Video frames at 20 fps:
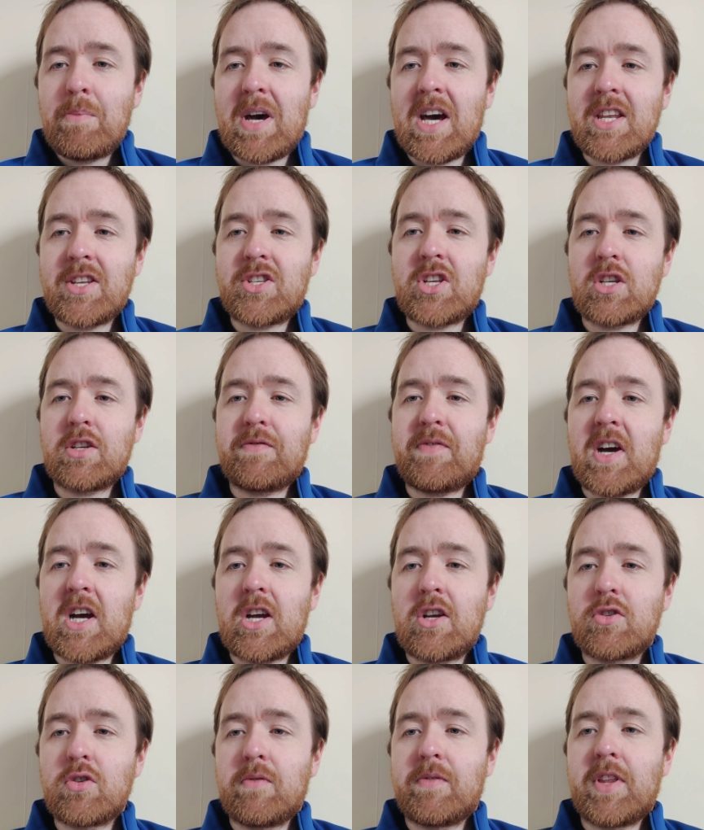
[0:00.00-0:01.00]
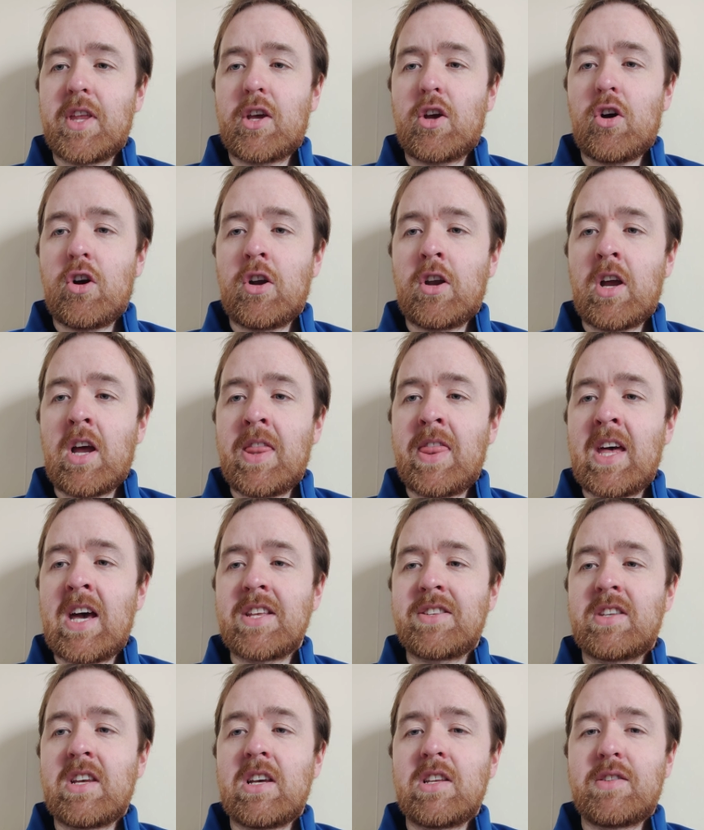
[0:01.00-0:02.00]
Barisic fires over the corner, and
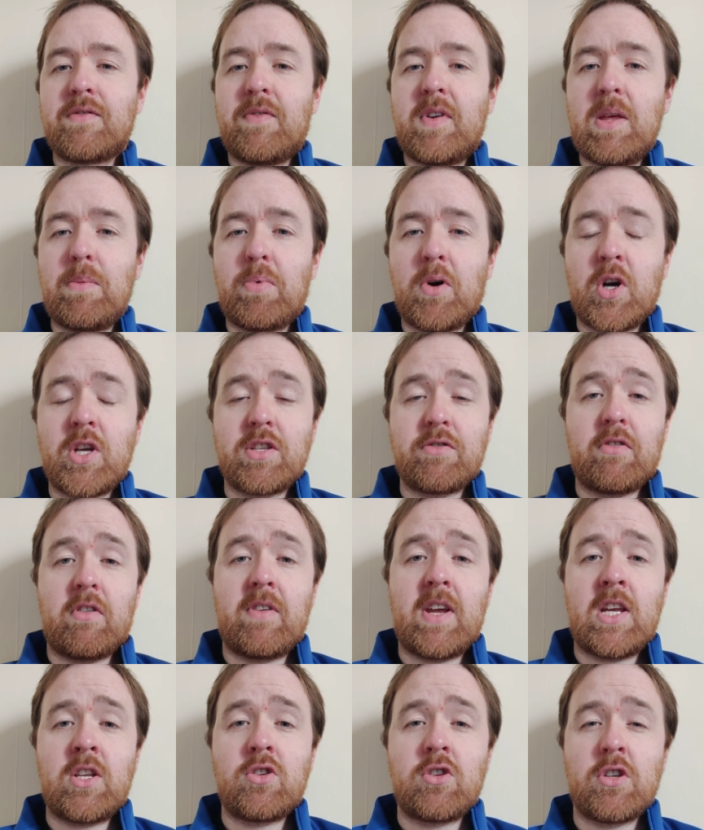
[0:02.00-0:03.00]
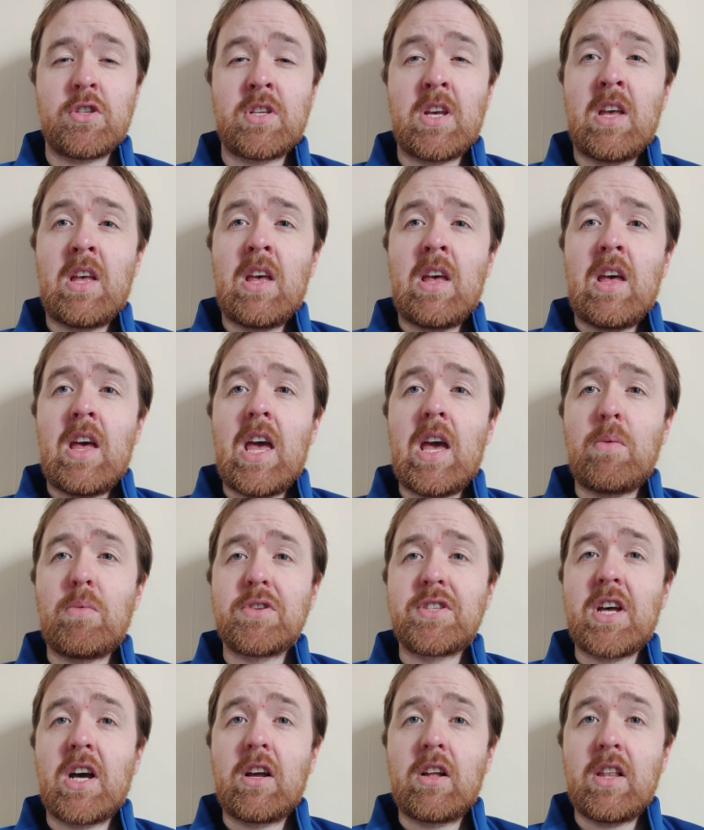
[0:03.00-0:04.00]
that's it. It's three points for Rangers.
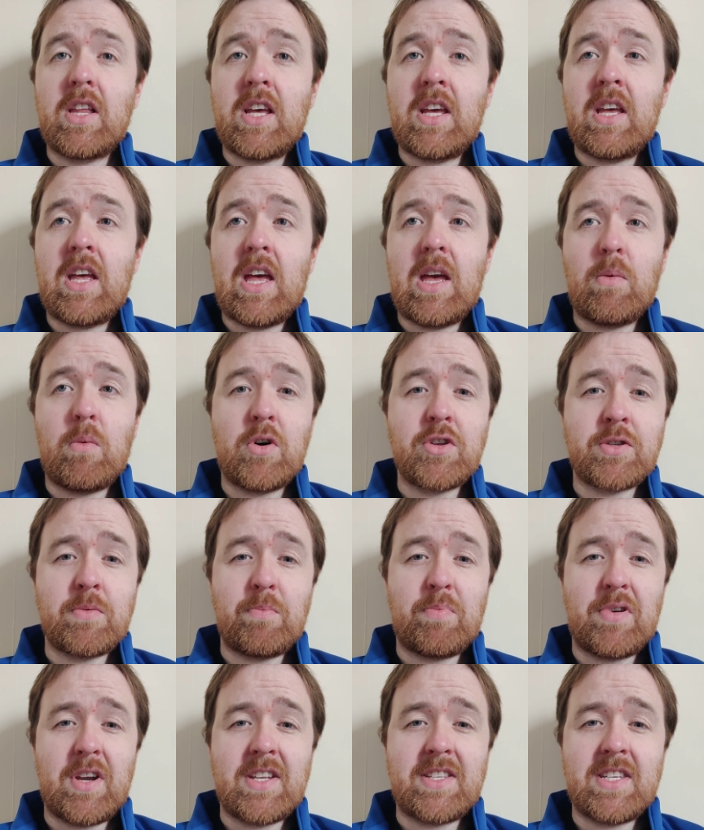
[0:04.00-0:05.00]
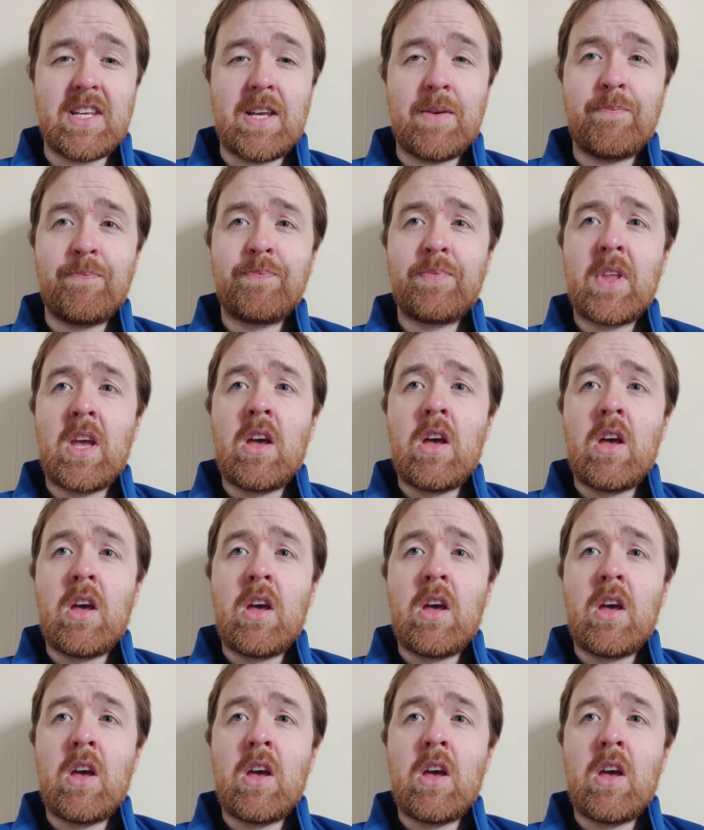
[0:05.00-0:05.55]
It was ugly. It wasn't pretty.